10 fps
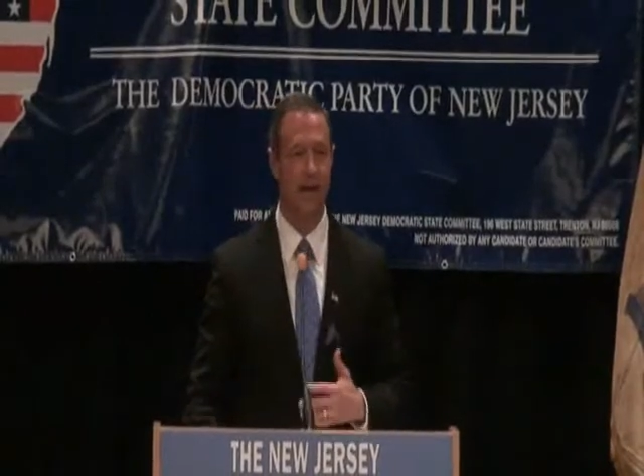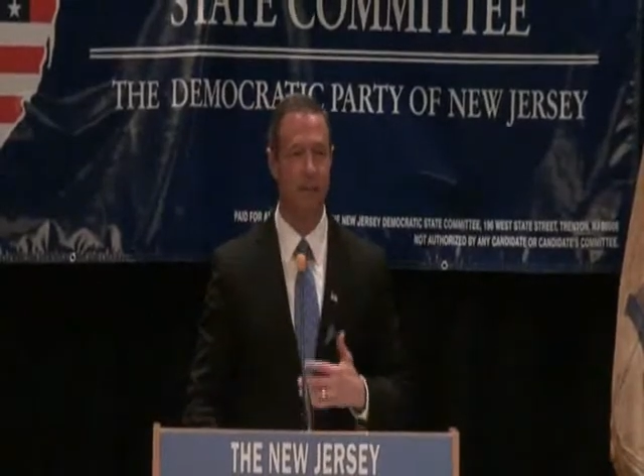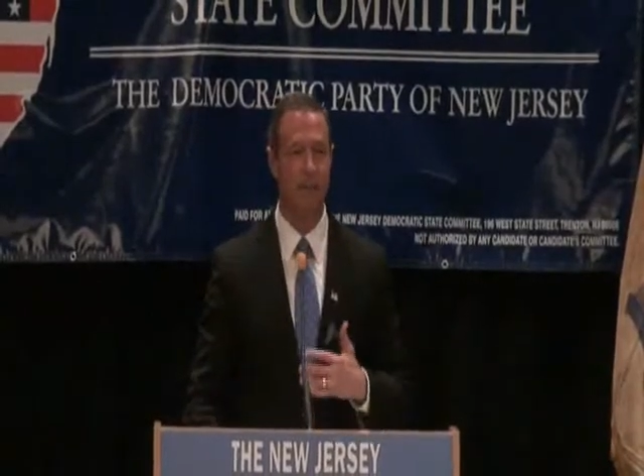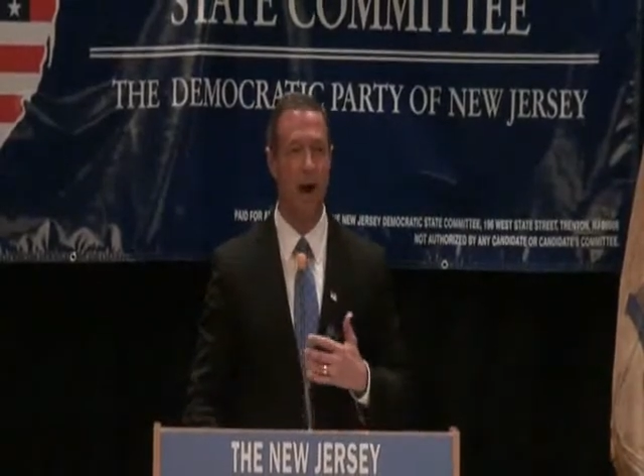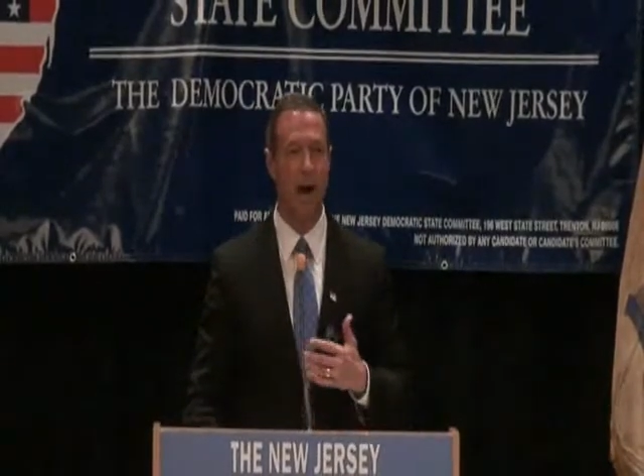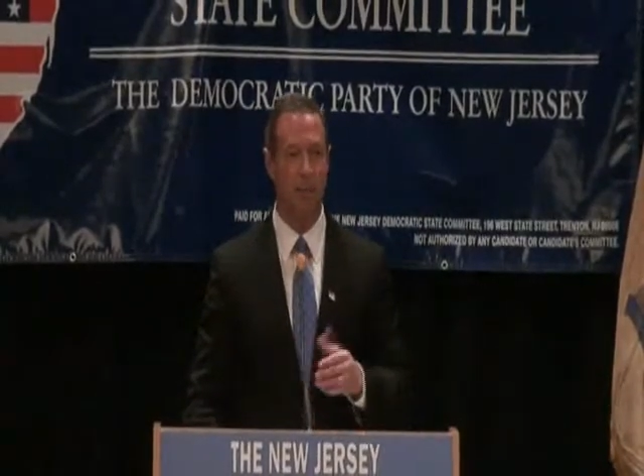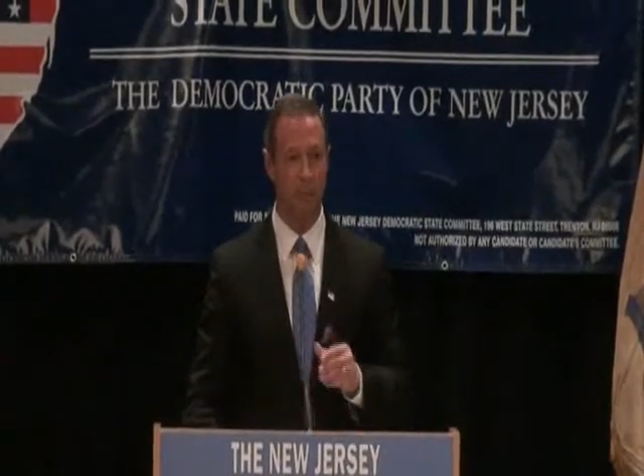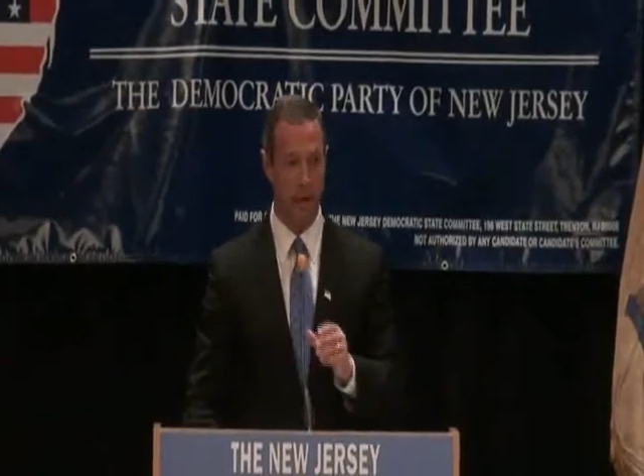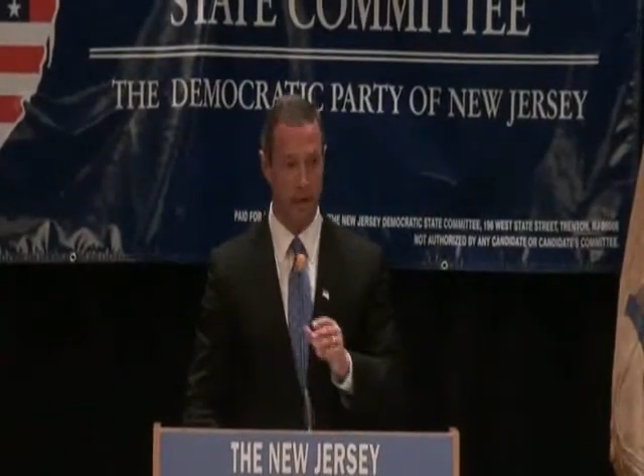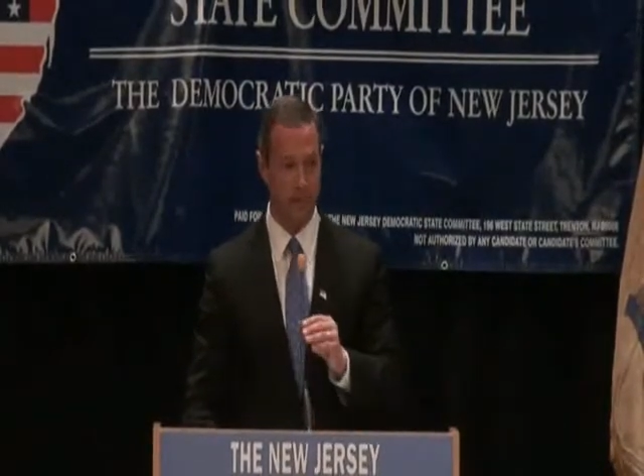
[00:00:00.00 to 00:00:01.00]
And
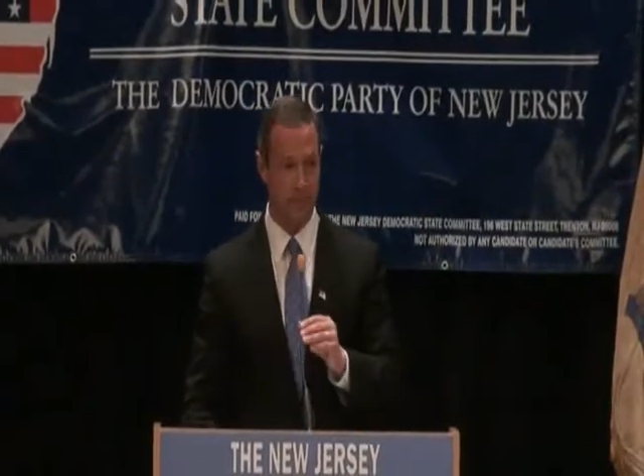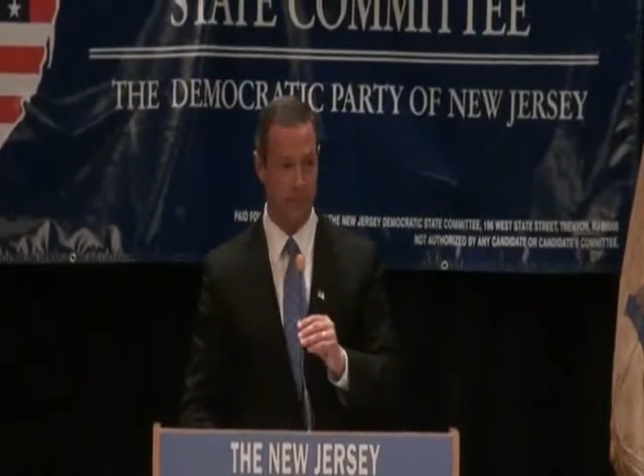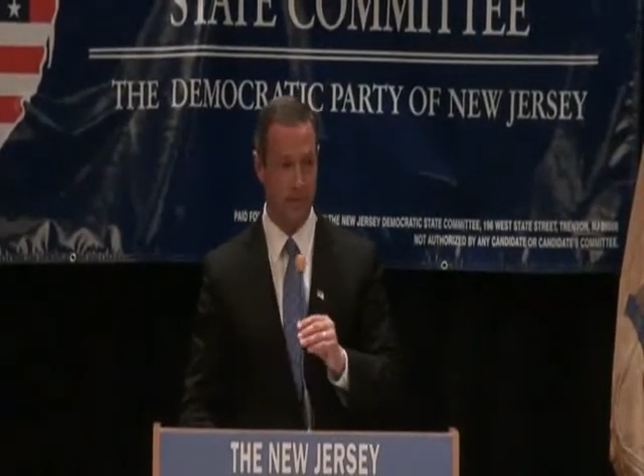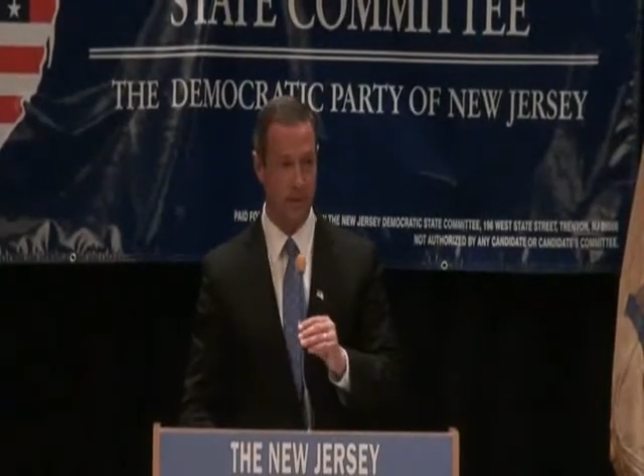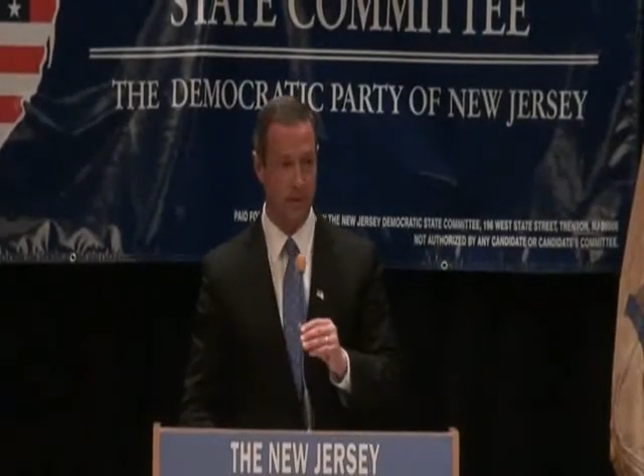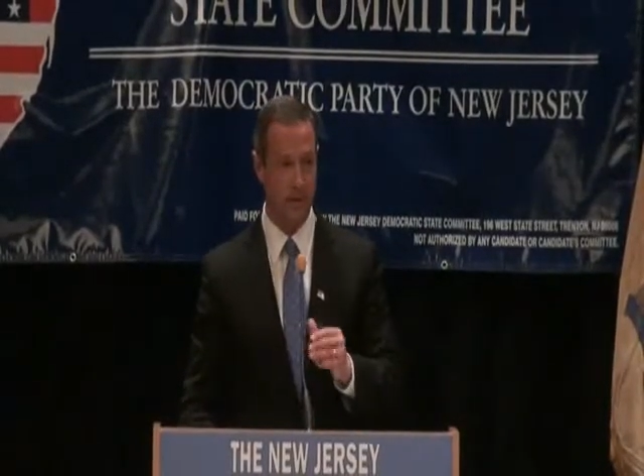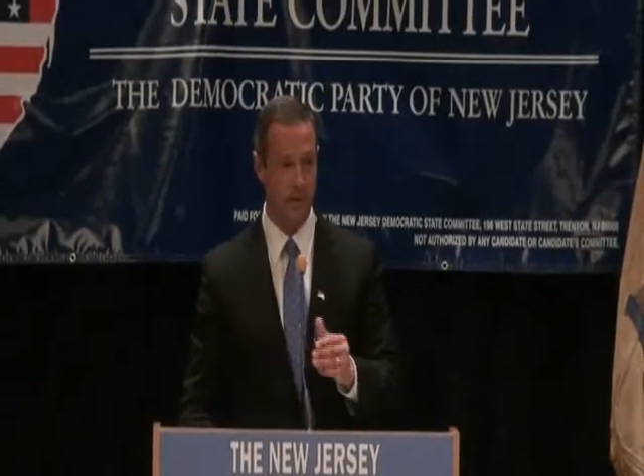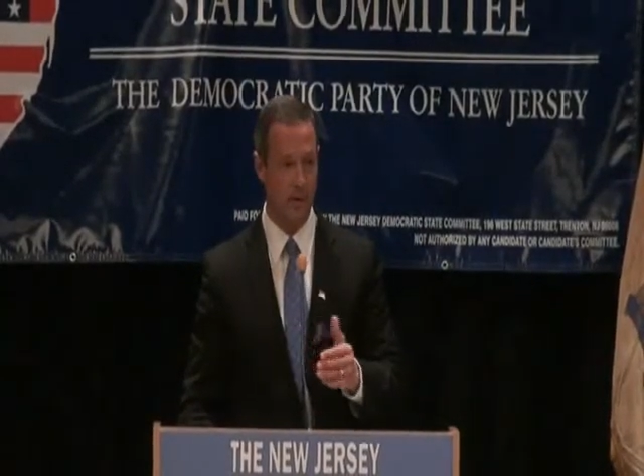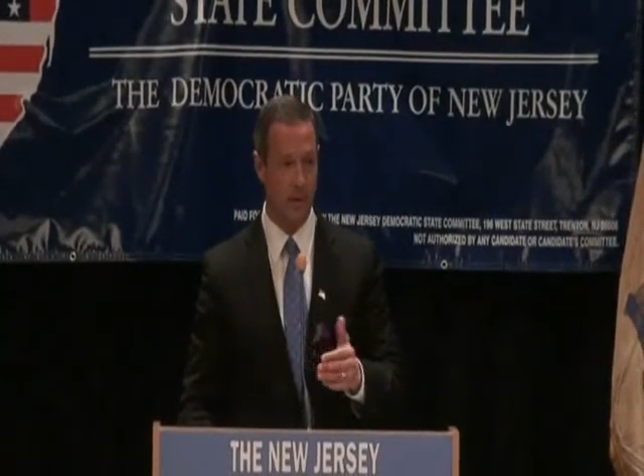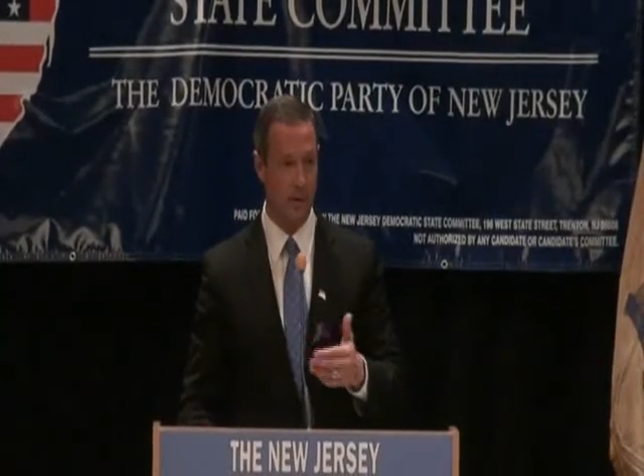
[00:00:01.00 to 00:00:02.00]
probably,
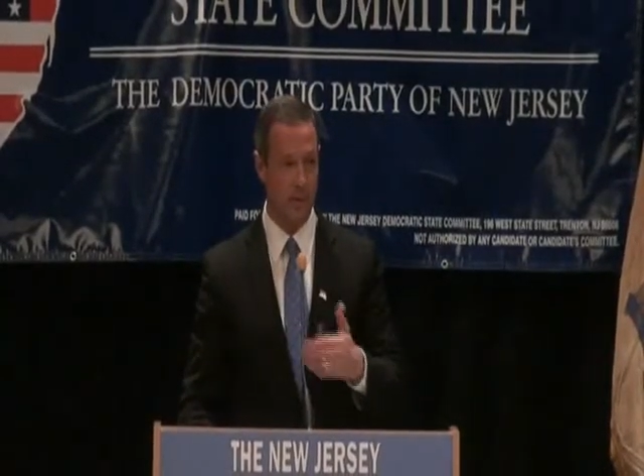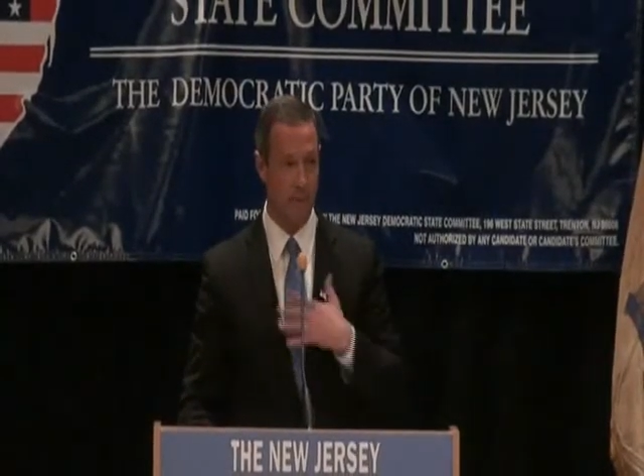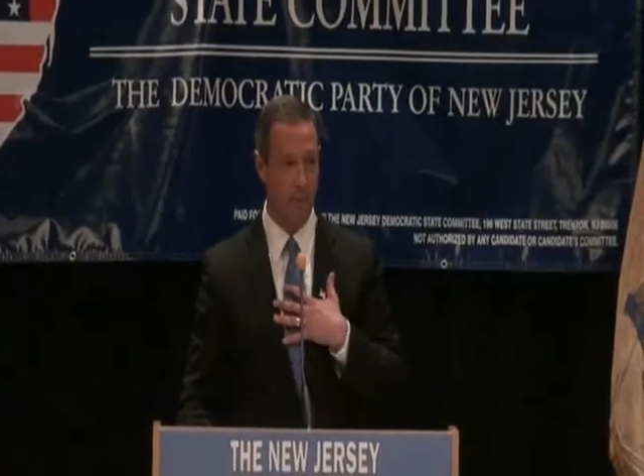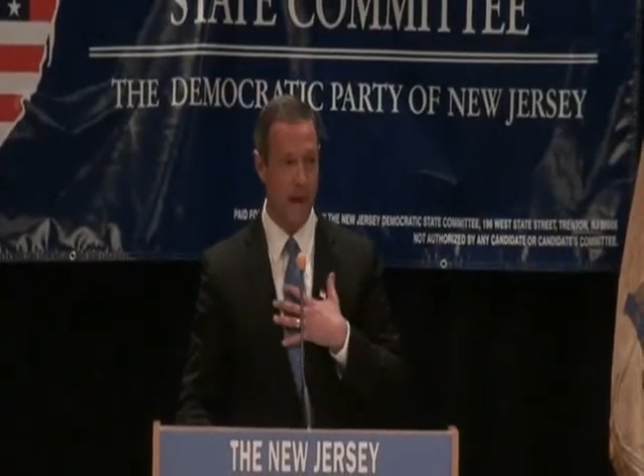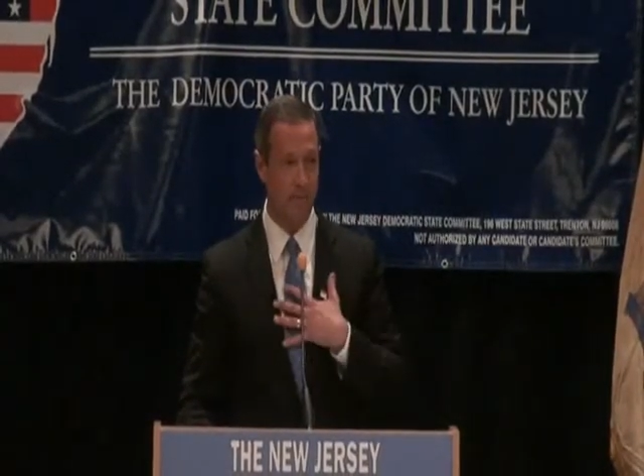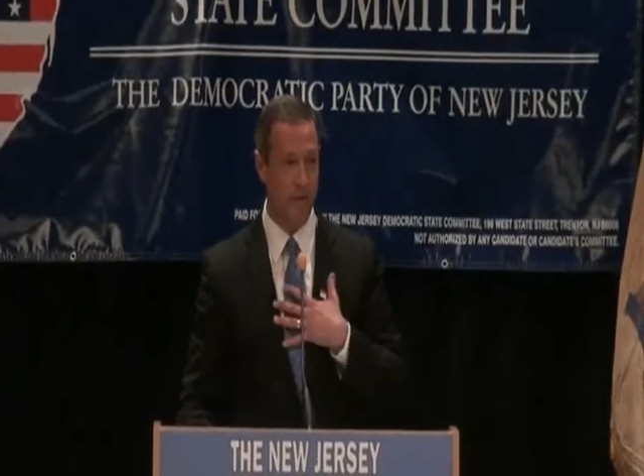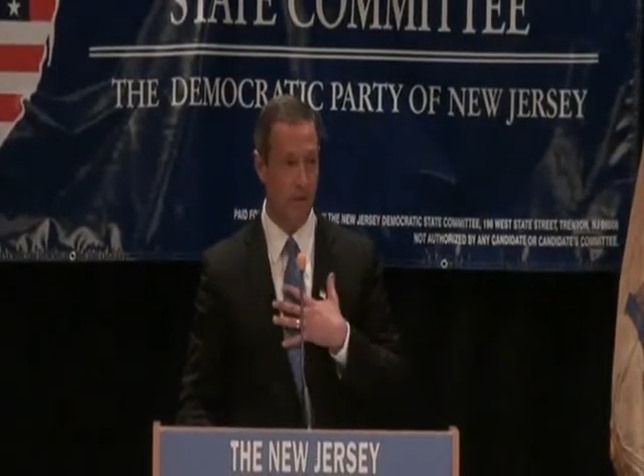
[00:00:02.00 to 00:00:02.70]
in my